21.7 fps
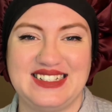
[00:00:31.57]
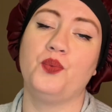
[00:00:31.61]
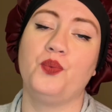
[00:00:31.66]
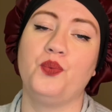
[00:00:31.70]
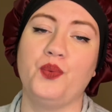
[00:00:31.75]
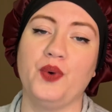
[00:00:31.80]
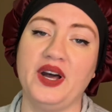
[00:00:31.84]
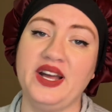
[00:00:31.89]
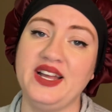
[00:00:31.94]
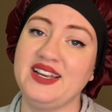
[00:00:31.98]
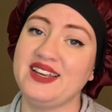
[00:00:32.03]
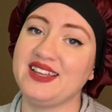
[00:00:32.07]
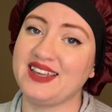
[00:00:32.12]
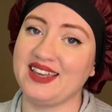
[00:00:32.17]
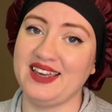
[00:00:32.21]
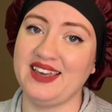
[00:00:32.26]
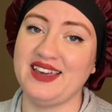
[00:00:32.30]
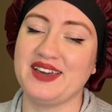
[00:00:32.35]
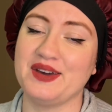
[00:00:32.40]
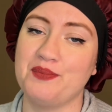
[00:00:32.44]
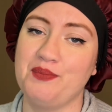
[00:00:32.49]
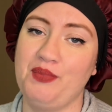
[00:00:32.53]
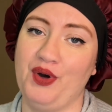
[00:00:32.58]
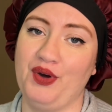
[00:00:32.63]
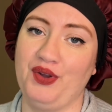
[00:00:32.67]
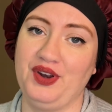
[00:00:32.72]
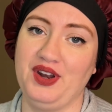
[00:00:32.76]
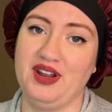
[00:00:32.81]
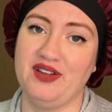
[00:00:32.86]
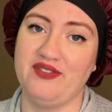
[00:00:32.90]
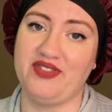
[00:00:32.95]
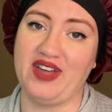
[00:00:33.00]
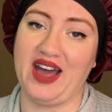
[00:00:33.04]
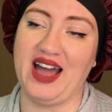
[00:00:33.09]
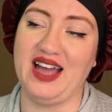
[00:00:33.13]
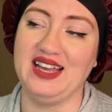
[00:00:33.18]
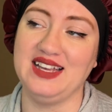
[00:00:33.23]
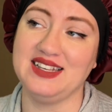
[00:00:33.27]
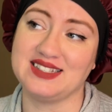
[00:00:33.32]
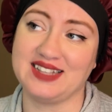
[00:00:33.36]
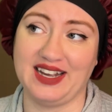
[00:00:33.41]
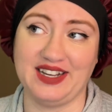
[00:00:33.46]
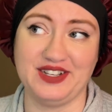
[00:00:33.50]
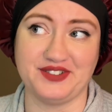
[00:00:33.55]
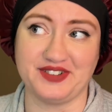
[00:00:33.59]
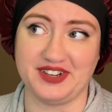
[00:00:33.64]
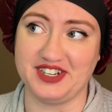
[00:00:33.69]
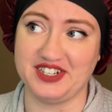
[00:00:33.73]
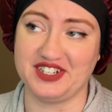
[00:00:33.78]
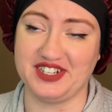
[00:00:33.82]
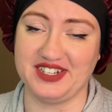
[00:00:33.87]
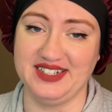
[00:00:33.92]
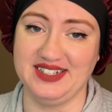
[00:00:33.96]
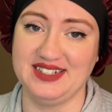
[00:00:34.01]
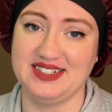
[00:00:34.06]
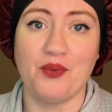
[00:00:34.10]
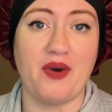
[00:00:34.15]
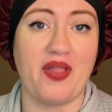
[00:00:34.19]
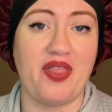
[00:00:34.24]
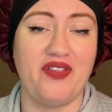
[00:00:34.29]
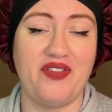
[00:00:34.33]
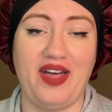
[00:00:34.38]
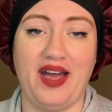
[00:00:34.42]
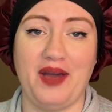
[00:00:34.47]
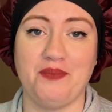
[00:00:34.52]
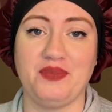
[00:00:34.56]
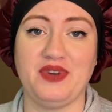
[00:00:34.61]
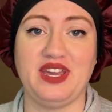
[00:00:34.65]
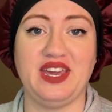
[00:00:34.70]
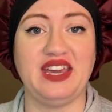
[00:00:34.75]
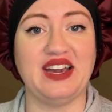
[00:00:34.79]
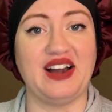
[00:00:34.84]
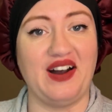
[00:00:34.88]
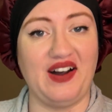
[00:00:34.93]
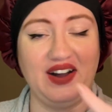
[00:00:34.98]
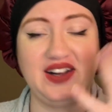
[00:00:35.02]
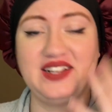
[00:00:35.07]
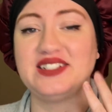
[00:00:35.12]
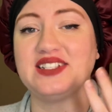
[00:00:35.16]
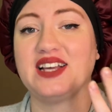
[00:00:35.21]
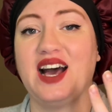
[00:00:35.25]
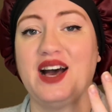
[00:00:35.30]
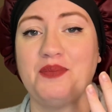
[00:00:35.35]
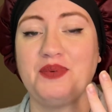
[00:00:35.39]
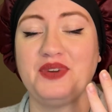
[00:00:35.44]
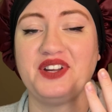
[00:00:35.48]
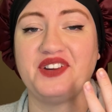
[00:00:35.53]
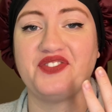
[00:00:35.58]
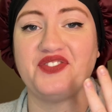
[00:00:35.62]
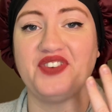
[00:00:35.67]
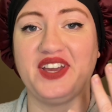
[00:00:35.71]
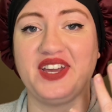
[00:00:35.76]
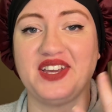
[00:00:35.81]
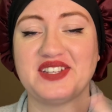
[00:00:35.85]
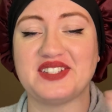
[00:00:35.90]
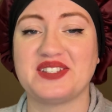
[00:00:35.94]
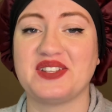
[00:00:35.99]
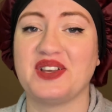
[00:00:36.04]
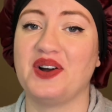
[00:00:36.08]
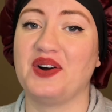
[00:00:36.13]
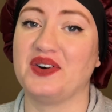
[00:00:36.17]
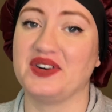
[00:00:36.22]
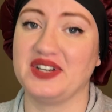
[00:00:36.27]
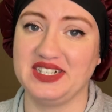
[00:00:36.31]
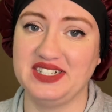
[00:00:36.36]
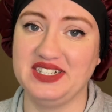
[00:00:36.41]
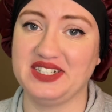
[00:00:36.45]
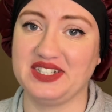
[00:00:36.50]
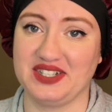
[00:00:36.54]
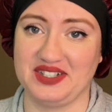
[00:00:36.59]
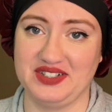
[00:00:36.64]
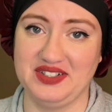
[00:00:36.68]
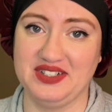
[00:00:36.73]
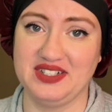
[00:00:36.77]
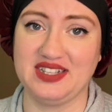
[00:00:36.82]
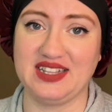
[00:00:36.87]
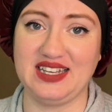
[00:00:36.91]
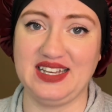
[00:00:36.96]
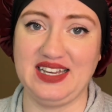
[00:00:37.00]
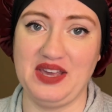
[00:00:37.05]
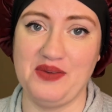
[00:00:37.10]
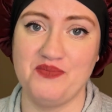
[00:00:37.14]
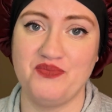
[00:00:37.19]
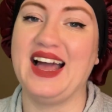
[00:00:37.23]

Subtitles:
One key component of that is hydration, whether that be on top of your face or internally.